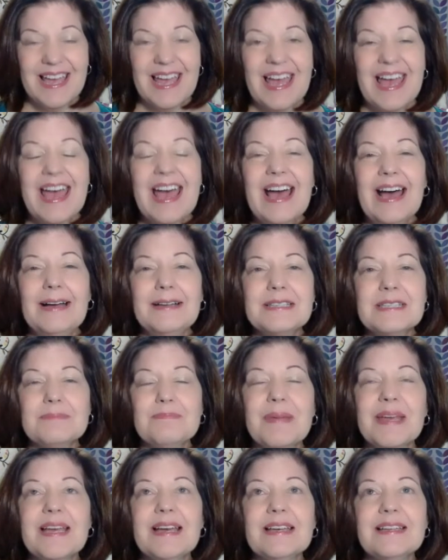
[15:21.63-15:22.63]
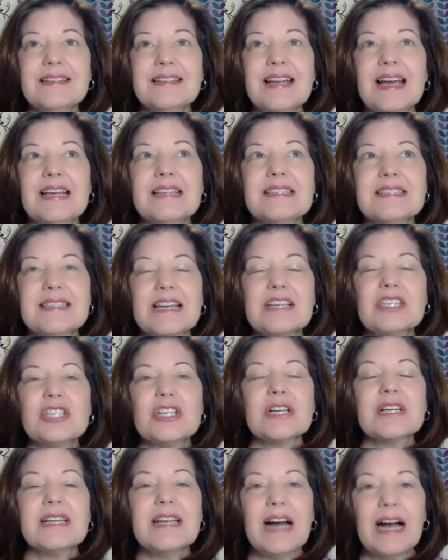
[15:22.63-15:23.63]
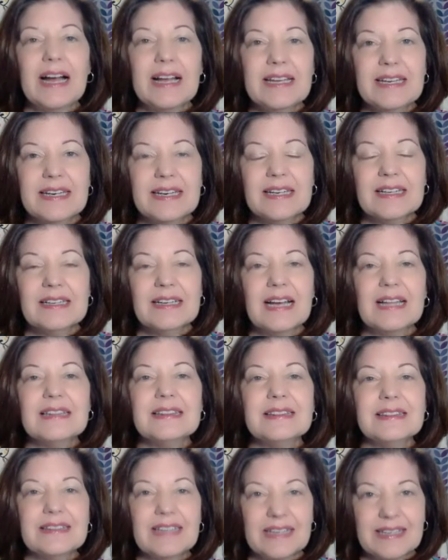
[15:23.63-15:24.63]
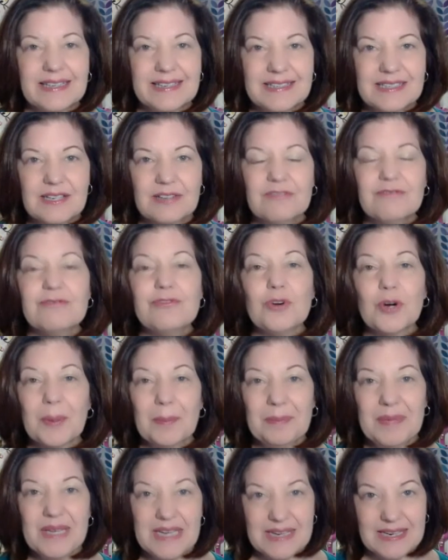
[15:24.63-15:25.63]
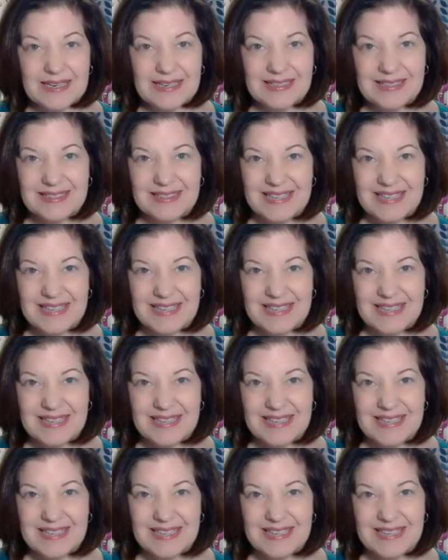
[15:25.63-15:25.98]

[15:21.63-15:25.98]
has been such a guiding light for me